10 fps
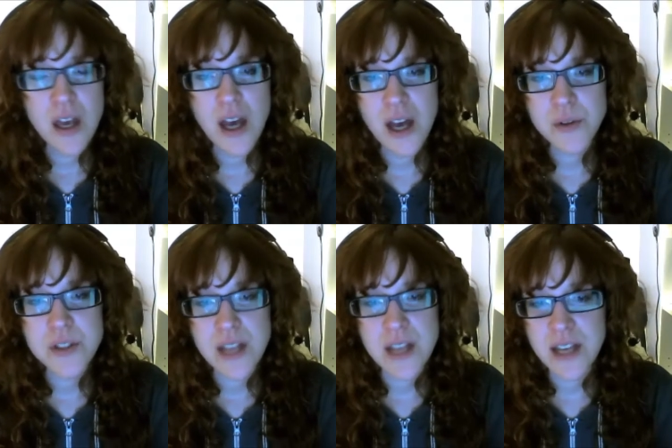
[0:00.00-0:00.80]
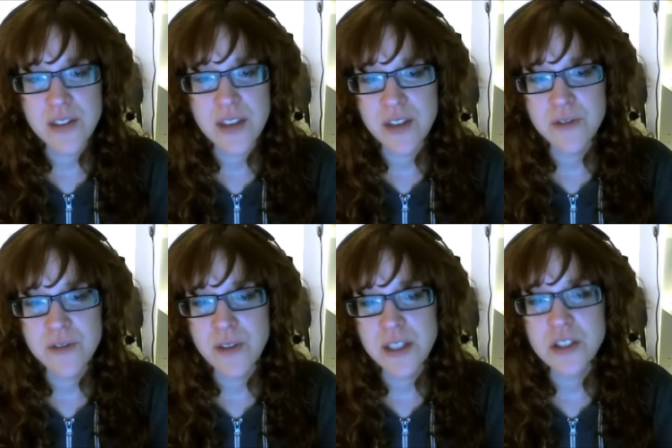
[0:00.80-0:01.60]
How does anything
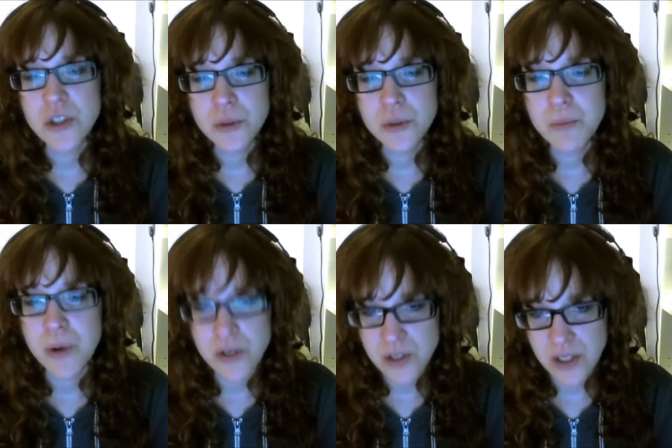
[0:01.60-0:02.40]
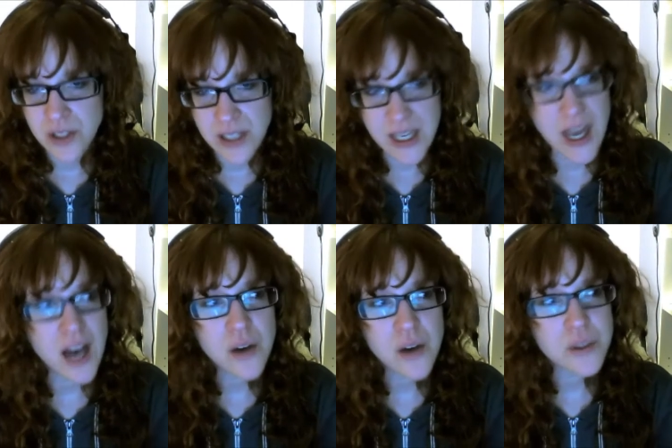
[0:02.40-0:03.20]
affect you personally?
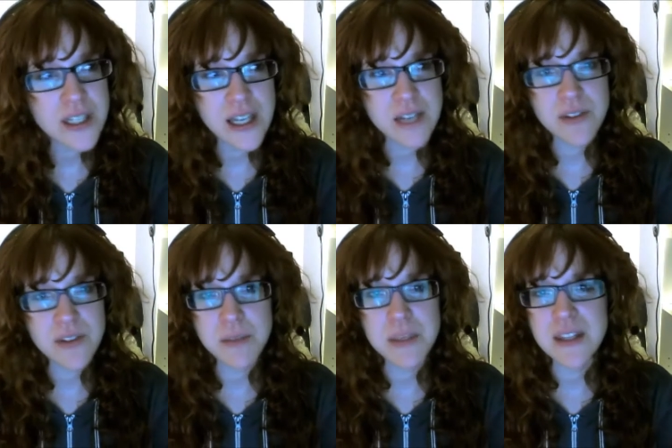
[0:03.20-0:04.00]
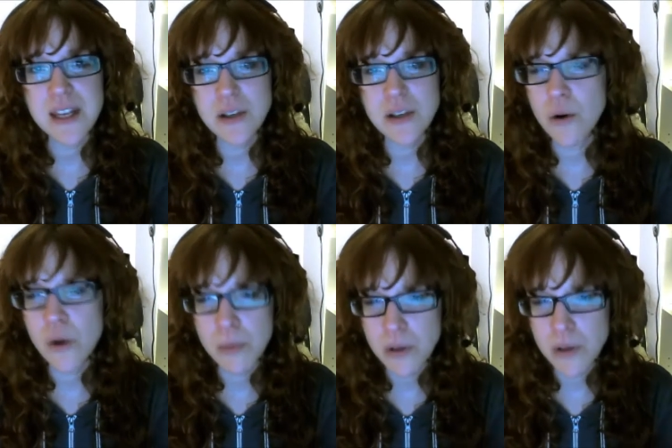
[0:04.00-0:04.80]
How can anything be that
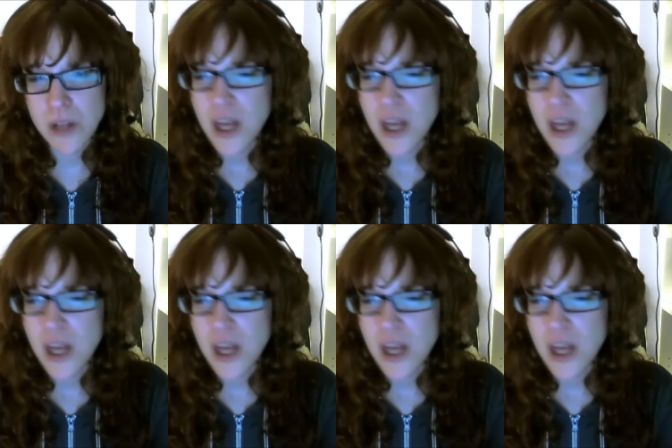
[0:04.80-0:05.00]
horrible?